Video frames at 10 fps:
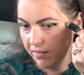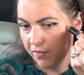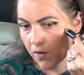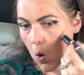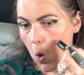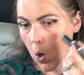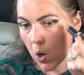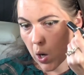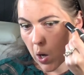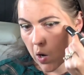
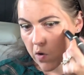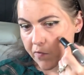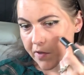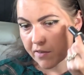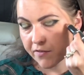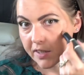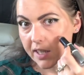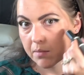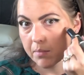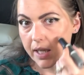for
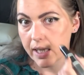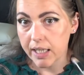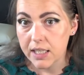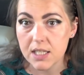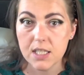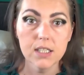fifteen minutes,